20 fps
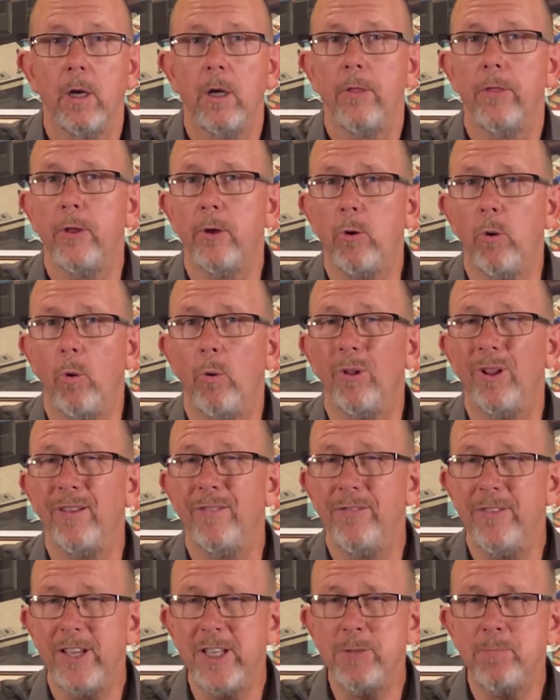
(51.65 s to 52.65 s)
The goal
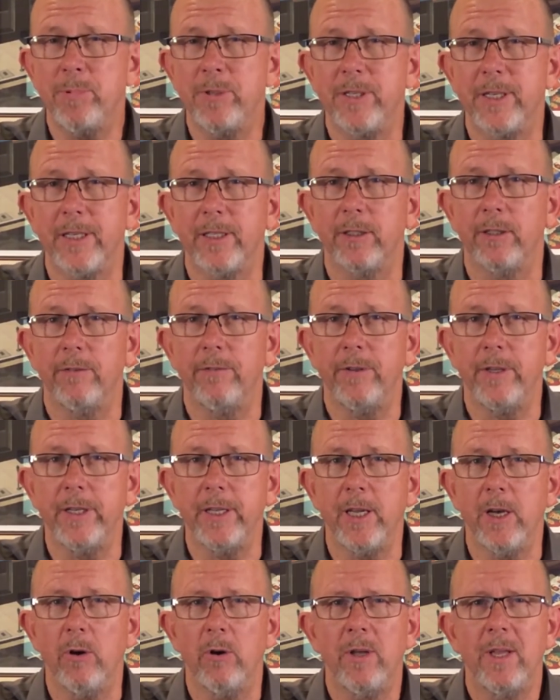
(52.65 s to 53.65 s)
of this particular
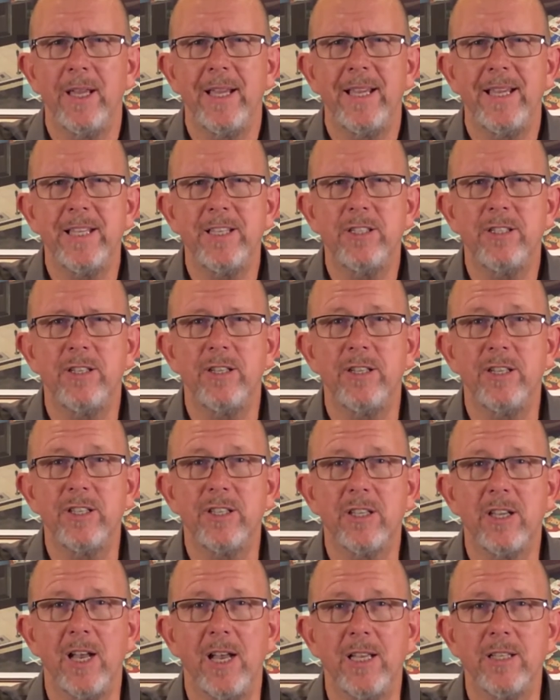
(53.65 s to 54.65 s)
video is to
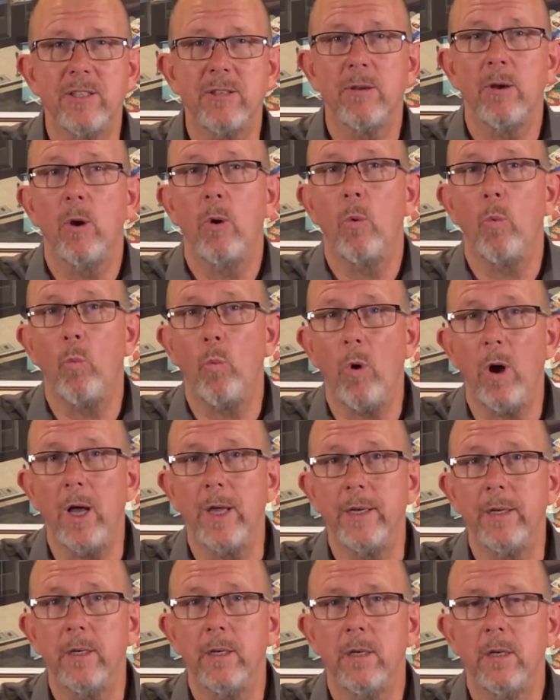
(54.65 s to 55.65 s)
discuss,
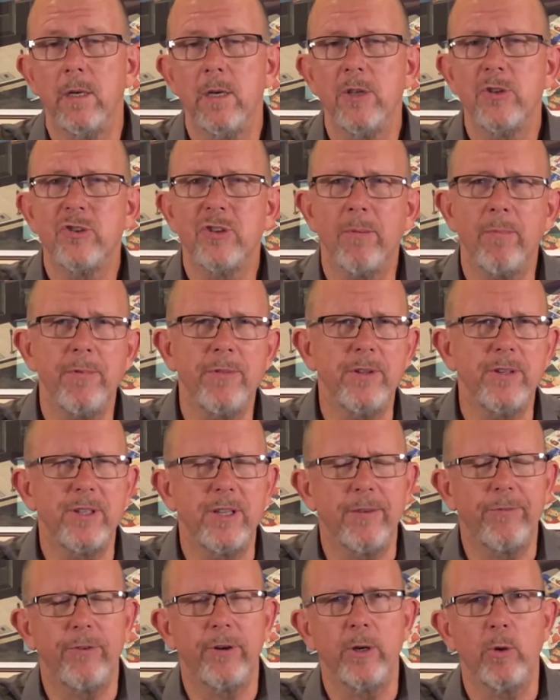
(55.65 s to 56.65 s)
one, some of the
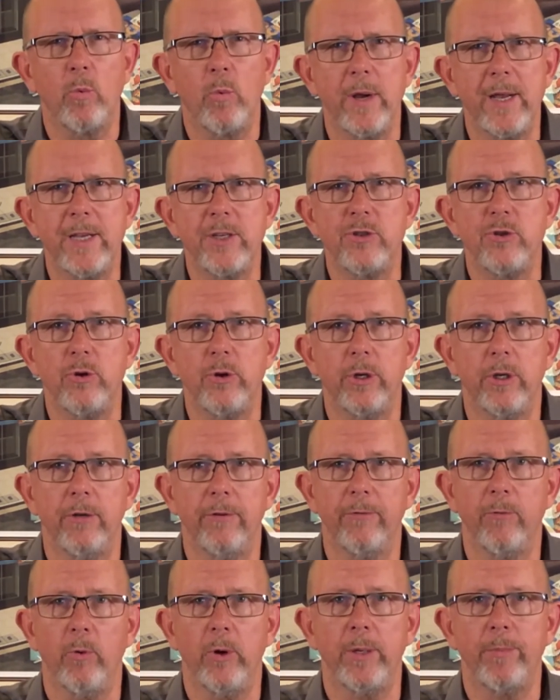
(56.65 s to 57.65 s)
differing ways you can
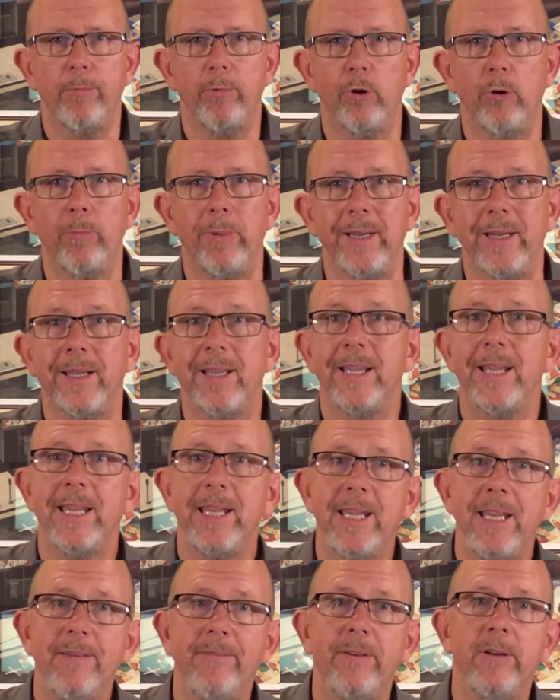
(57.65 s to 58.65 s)
avoid probate,
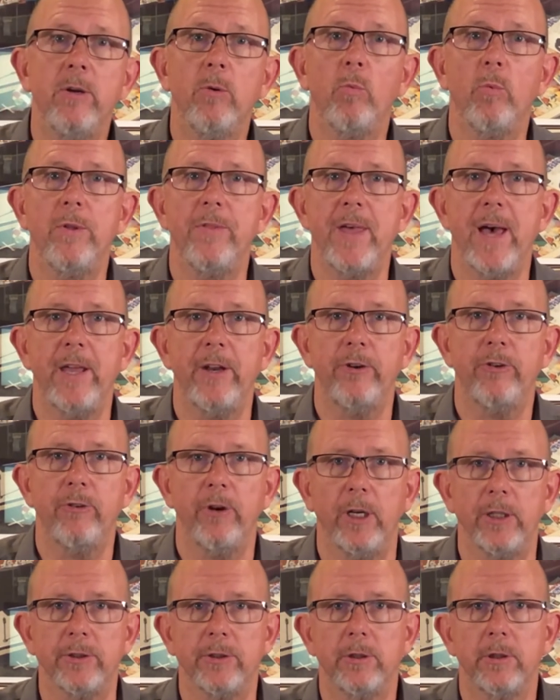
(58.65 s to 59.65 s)
even without a
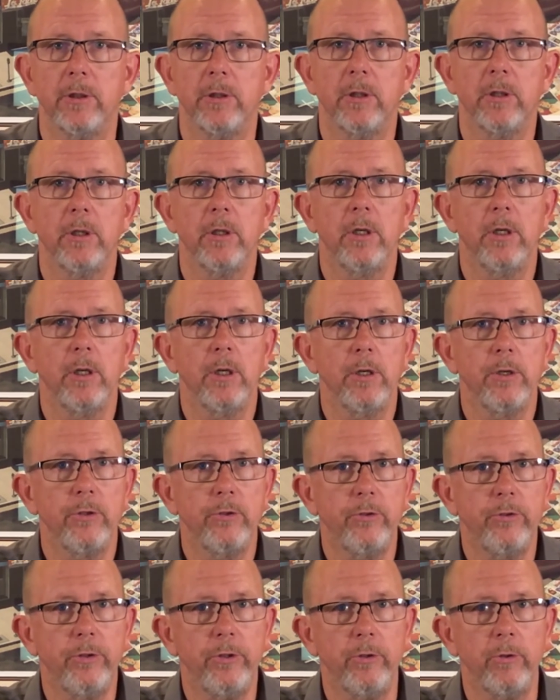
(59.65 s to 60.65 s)
trust.
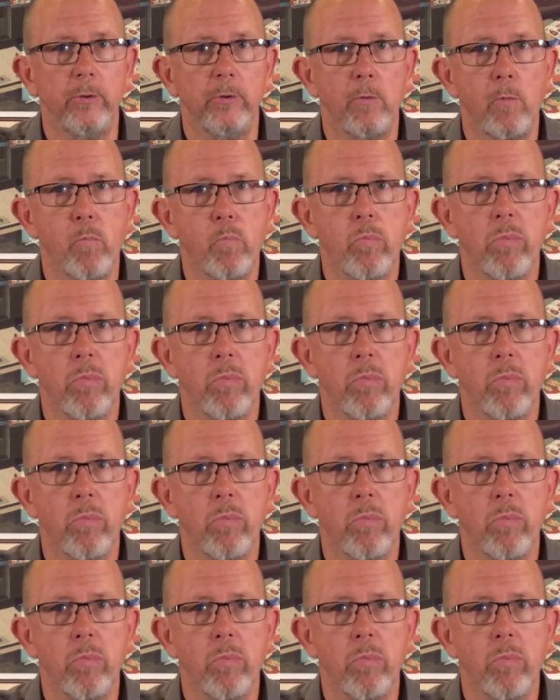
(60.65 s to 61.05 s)
2.